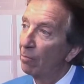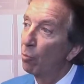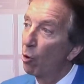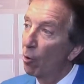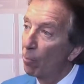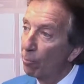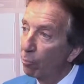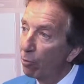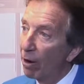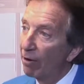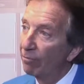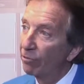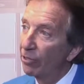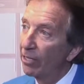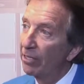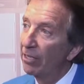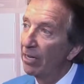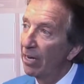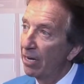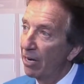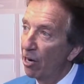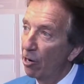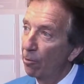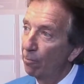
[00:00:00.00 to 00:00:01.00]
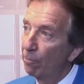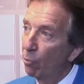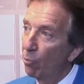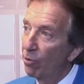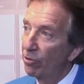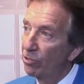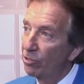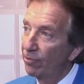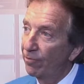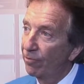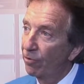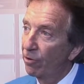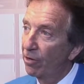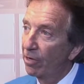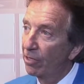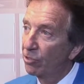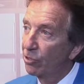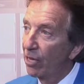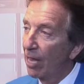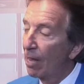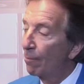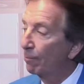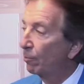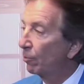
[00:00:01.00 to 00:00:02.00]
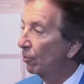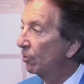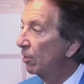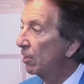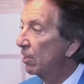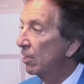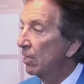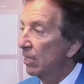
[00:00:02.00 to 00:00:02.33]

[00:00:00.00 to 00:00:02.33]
more prevalent in airports, for example.